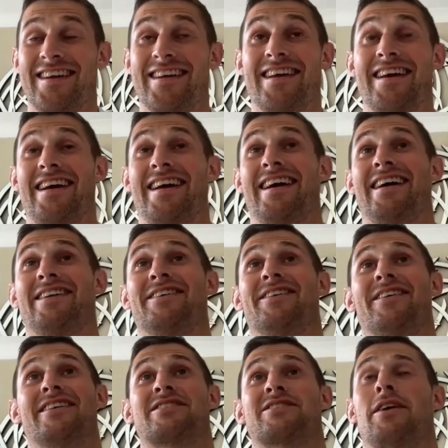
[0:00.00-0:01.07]
Yeah, I
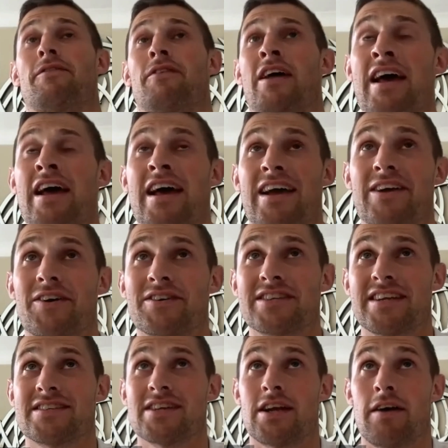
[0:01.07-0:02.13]
know. It's quite bad. Because
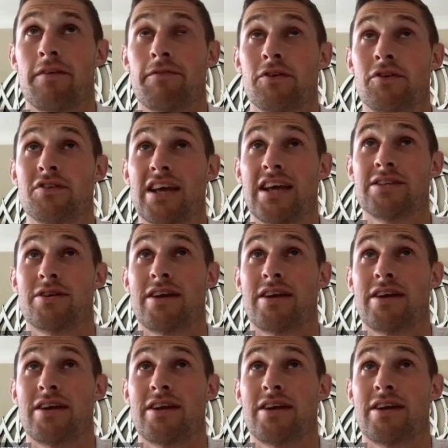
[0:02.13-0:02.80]
I've done it a few times.